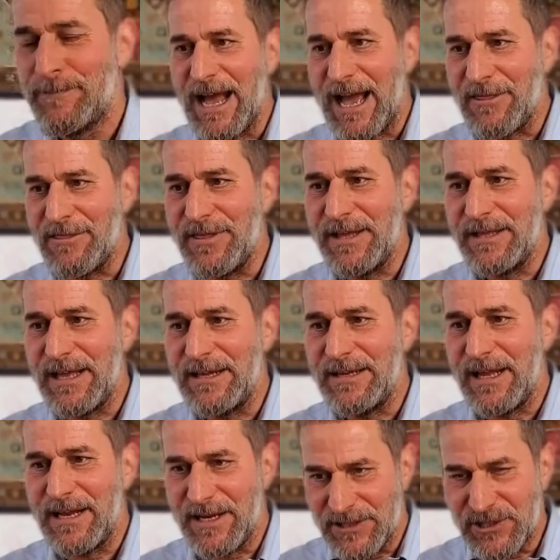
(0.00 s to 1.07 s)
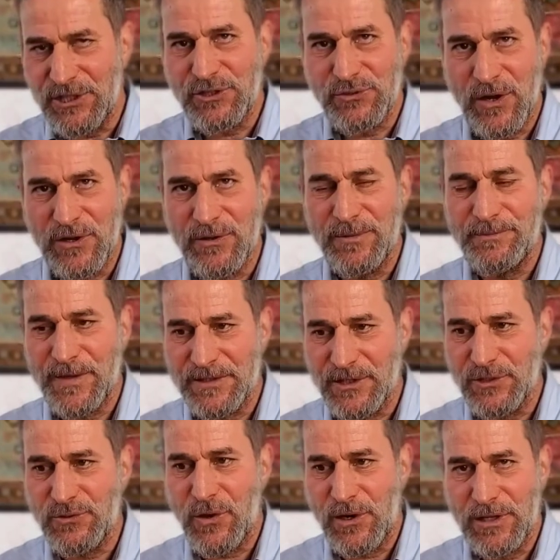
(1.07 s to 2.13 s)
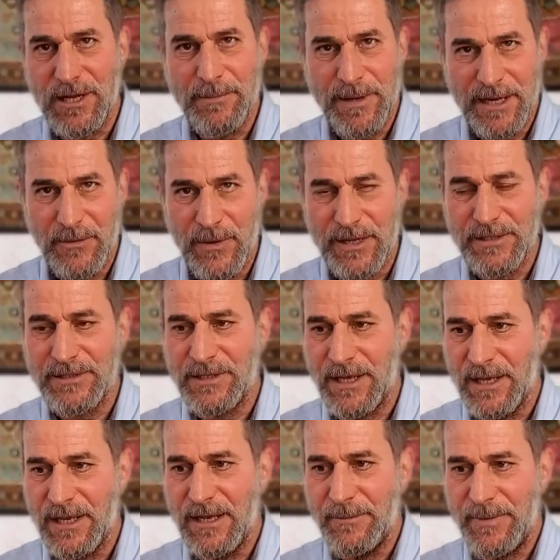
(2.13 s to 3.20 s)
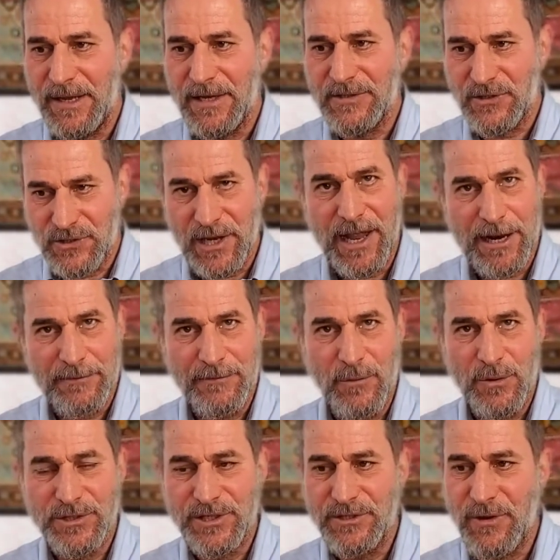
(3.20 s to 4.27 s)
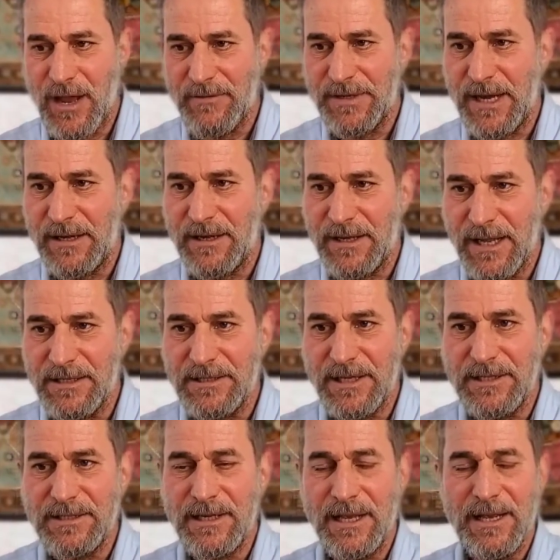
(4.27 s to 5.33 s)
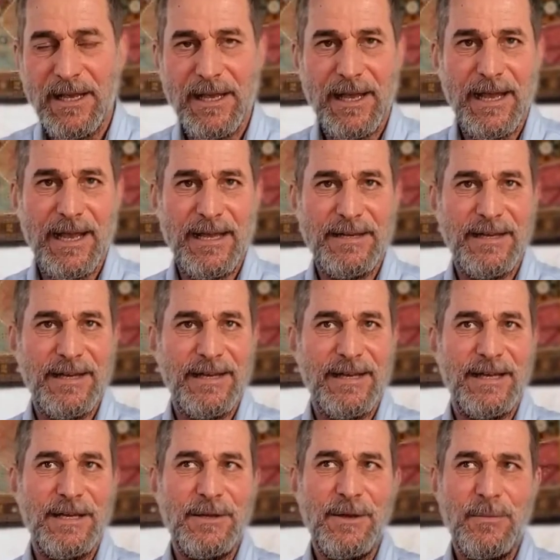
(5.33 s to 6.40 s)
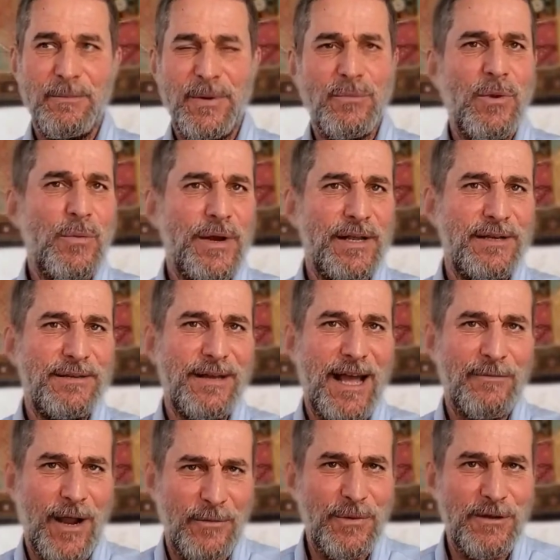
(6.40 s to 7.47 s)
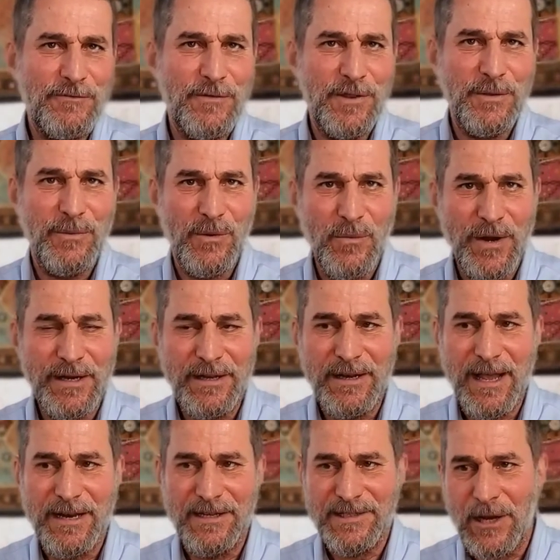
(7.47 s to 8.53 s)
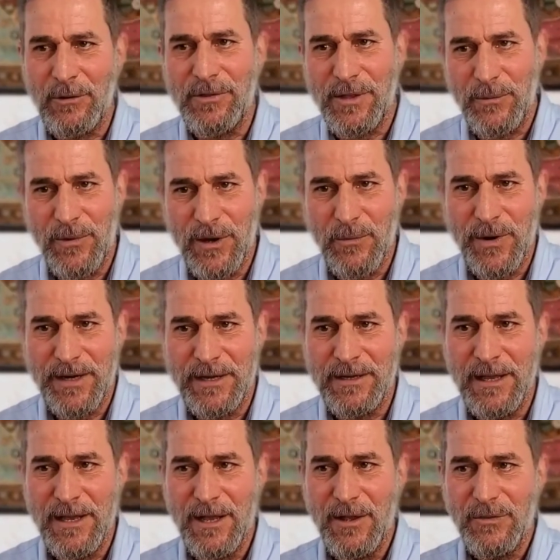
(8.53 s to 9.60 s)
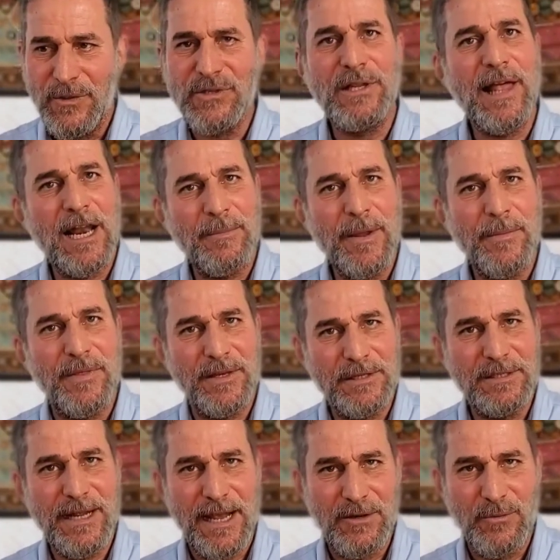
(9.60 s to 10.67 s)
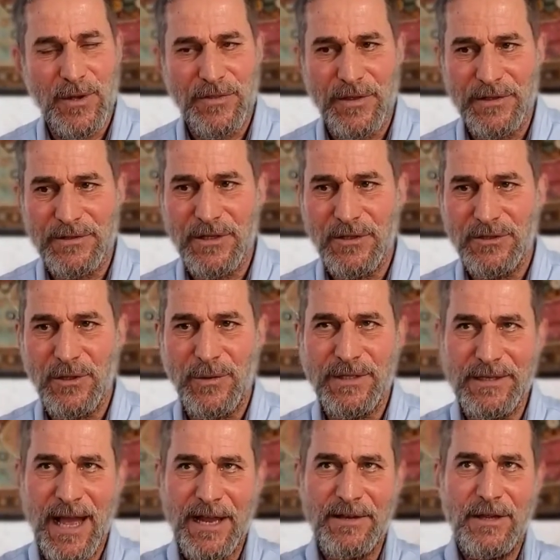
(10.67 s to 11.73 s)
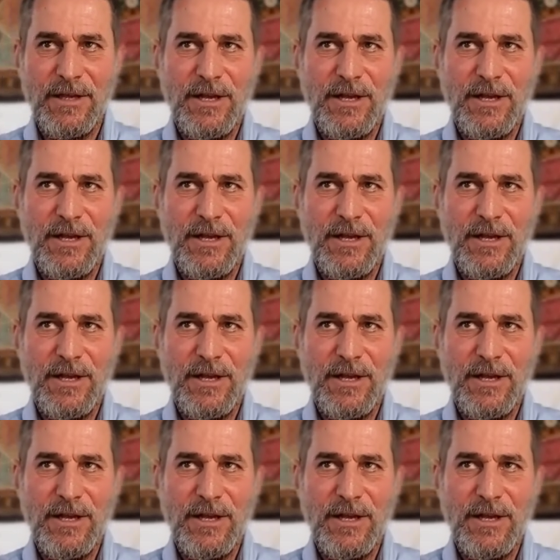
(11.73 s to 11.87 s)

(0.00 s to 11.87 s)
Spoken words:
I think, and it's a struggle. It's a struggle in many ways because there's a lot of forces gravitating against us. But we're winning. I really feel that we're winning. And it's not only that we're winning, there's a lot of people that stand with us. So it's not,